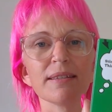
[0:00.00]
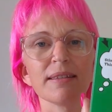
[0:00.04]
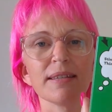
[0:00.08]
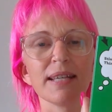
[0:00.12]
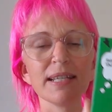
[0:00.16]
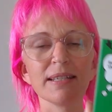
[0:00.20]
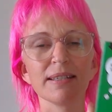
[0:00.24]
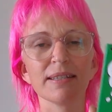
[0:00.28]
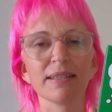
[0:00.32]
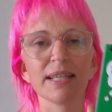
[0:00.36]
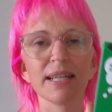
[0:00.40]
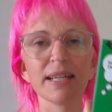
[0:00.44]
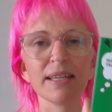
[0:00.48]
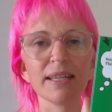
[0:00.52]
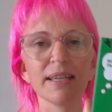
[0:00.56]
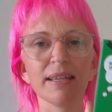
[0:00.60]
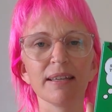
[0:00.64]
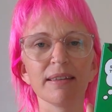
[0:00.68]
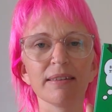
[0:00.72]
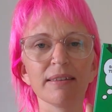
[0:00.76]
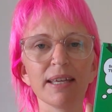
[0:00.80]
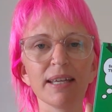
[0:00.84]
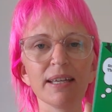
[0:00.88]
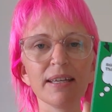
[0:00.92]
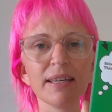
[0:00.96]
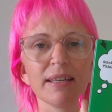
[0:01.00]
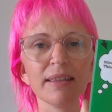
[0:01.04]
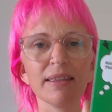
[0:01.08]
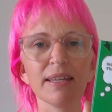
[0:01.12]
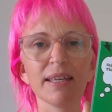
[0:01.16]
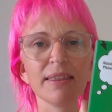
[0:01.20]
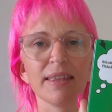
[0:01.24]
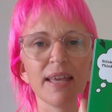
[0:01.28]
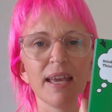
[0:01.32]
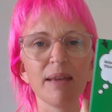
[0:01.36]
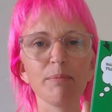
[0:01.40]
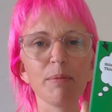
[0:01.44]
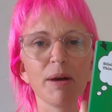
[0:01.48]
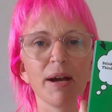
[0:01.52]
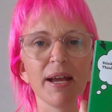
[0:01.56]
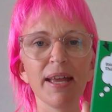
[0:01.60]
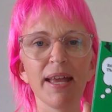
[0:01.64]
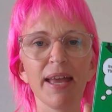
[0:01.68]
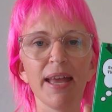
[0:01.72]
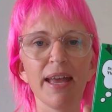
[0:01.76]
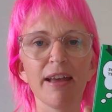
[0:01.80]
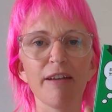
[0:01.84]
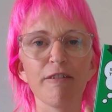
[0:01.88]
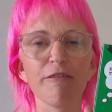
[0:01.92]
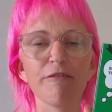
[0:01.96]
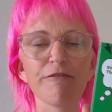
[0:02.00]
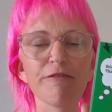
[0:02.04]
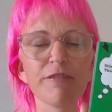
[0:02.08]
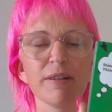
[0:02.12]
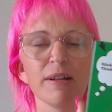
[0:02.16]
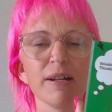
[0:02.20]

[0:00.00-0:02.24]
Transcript: that stinking thinking that they might have.